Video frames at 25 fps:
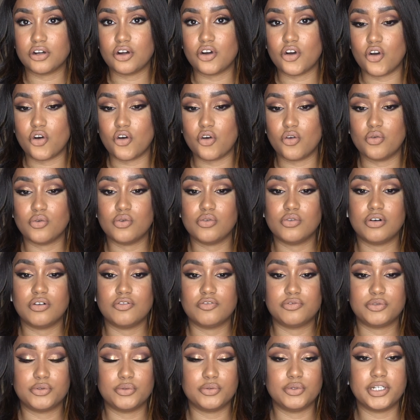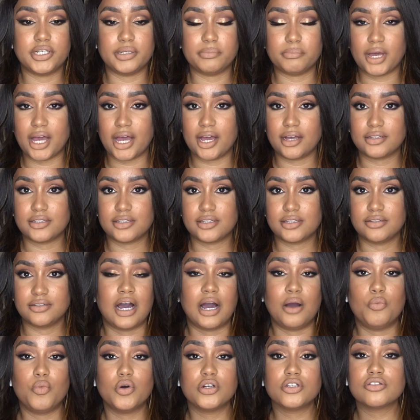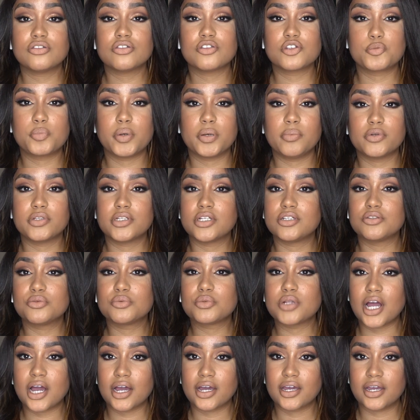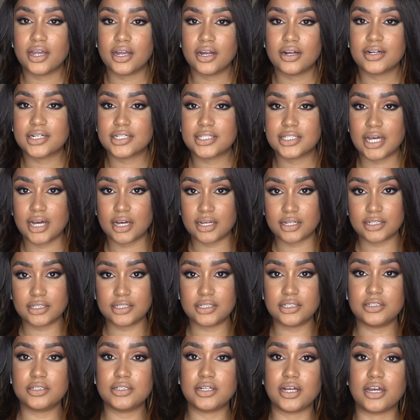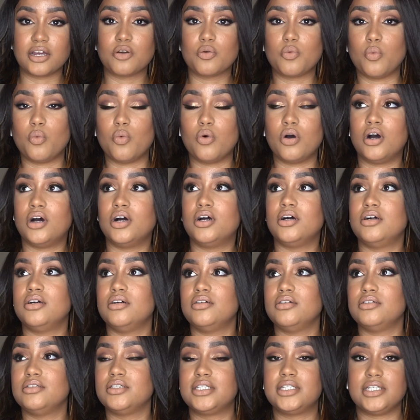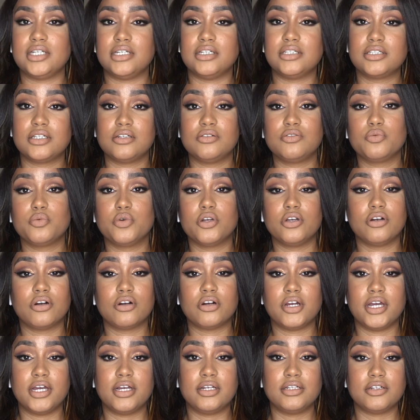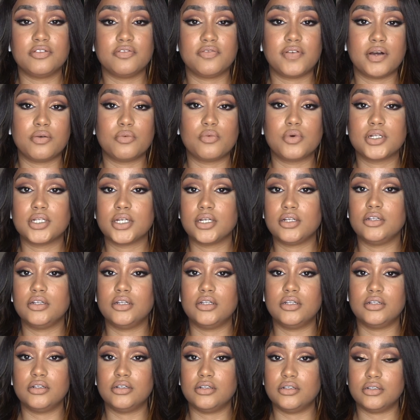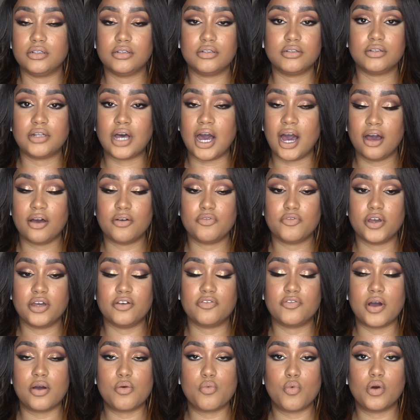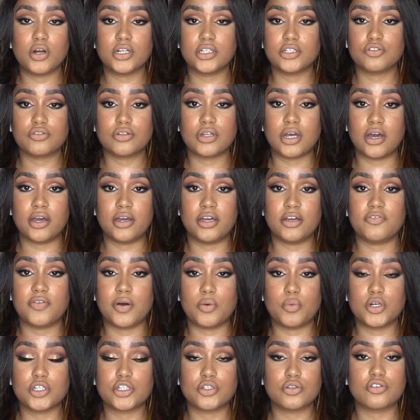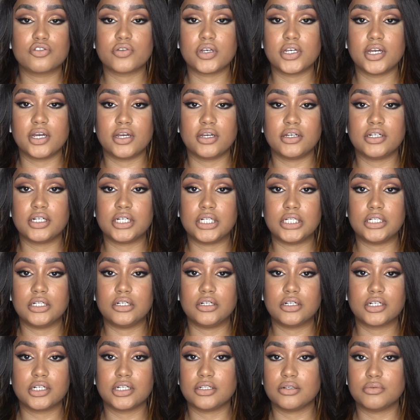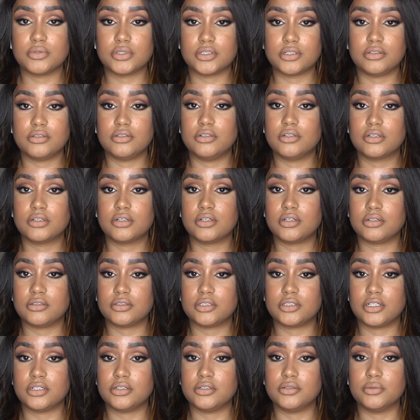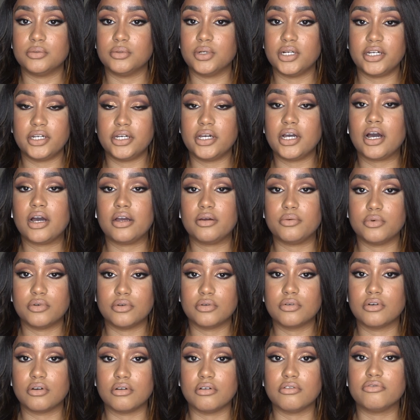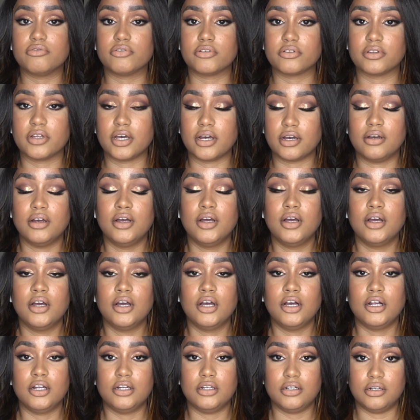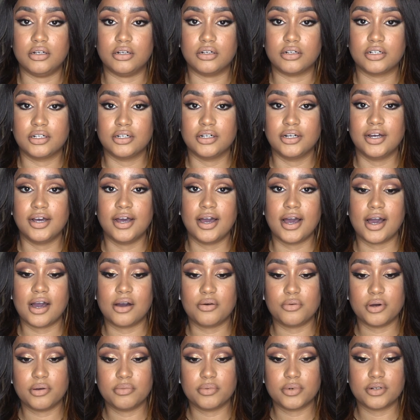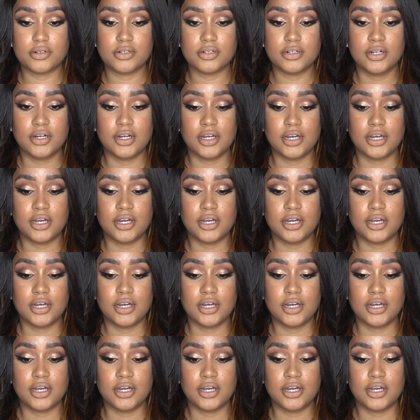go fully matte. I'm one of those people that do not care exactly like what season we are in. If I want to have, if I want to create a look and I want to look a certain way, I will go for that look. However,